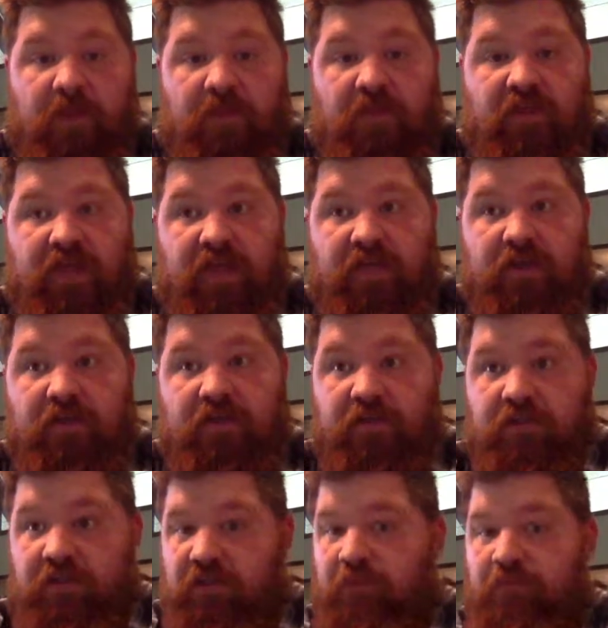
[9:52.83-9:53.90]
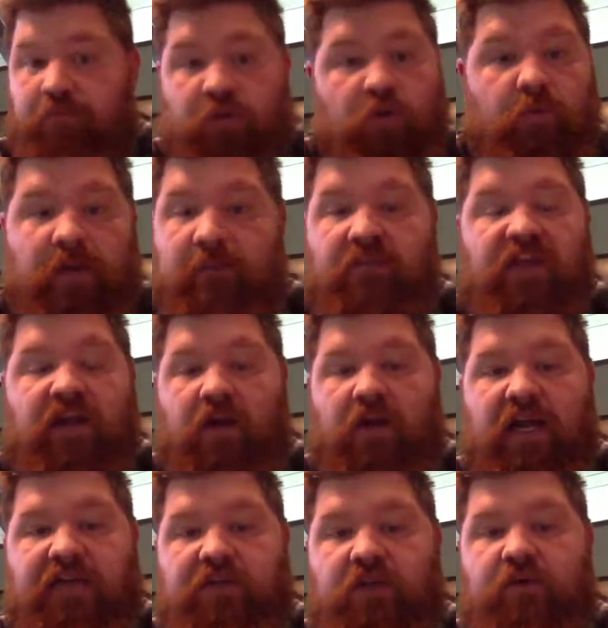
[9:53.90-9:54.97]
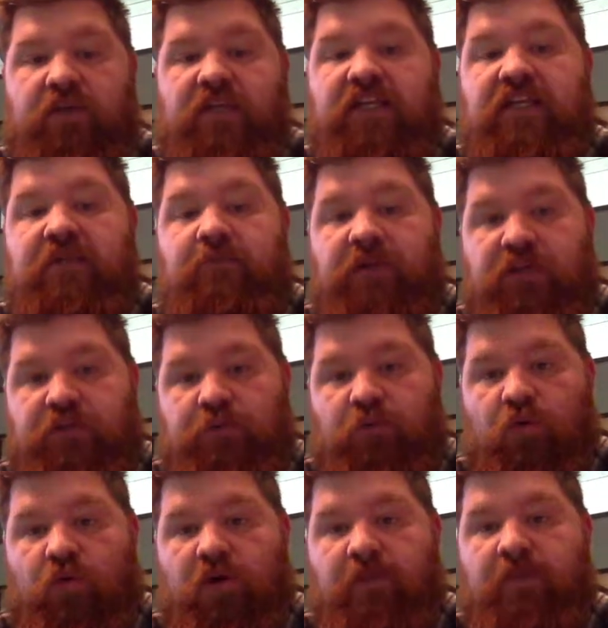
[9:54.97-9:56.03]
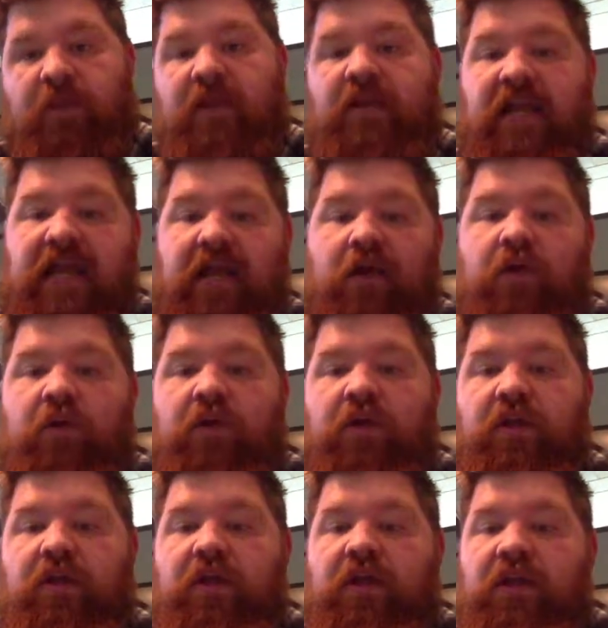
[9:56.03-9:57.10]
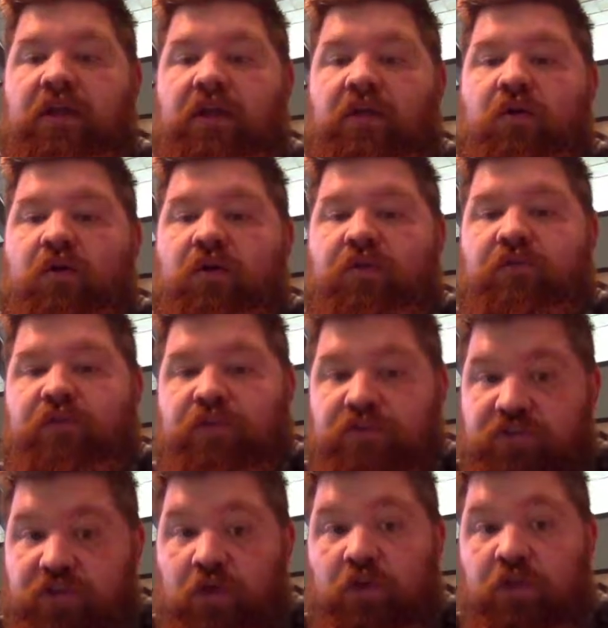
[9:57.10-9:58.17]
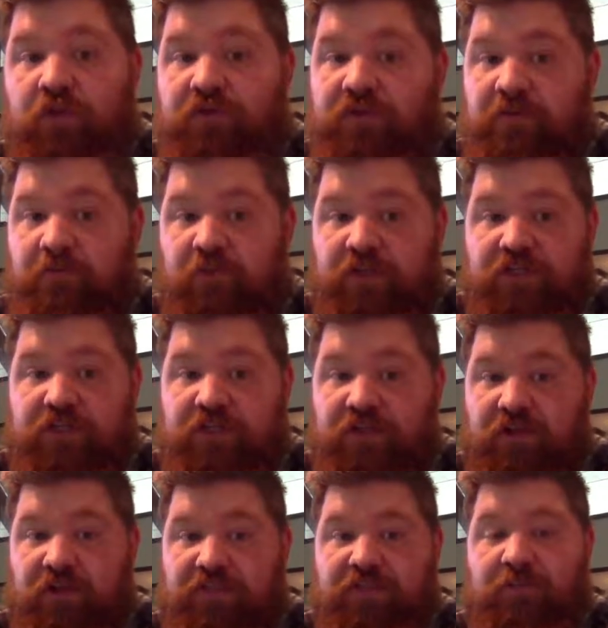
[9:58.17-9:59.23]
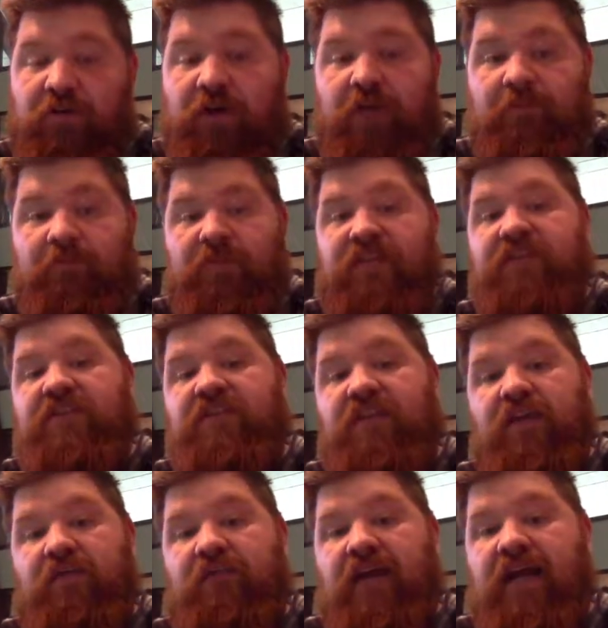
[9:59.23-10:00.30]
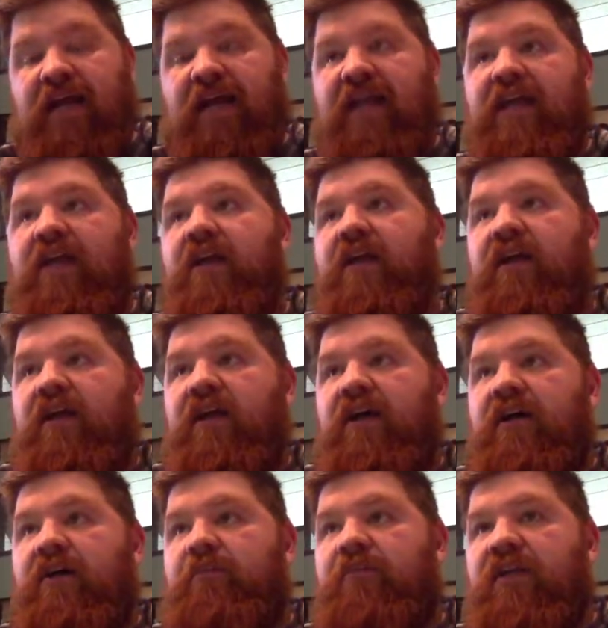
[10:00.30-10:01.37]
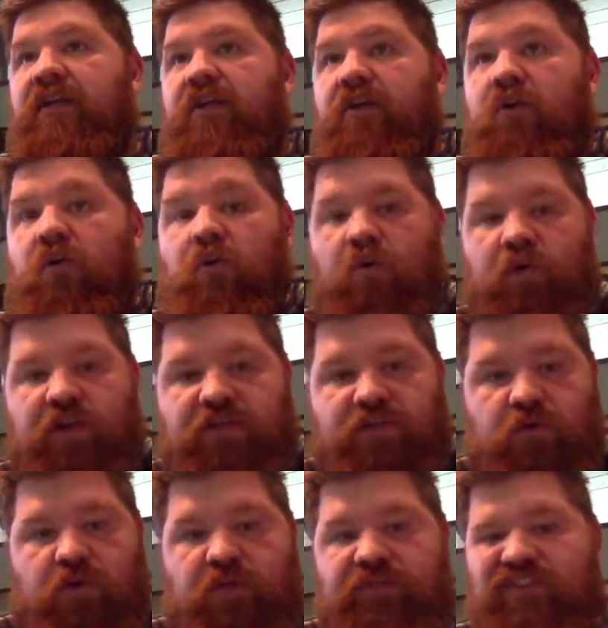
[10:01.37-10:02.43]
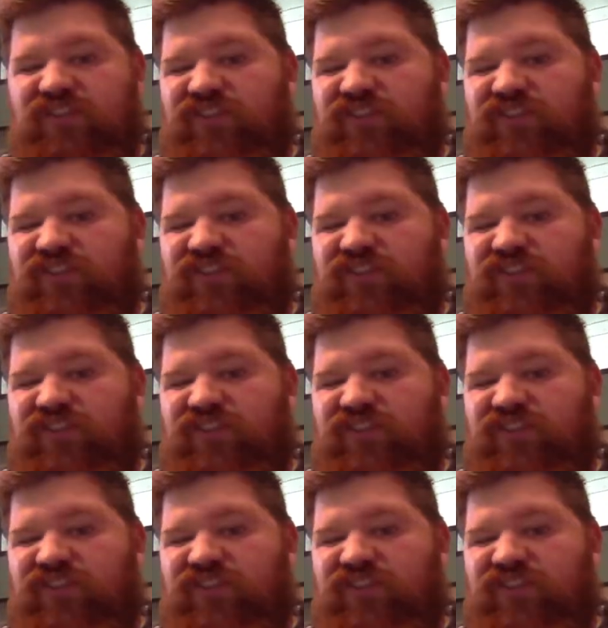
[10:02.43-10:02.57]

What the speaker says: then boom, I'm there. I don't need much more. Now, For solos and bridging, though, that's a problem, because if I, in a chorus, or if a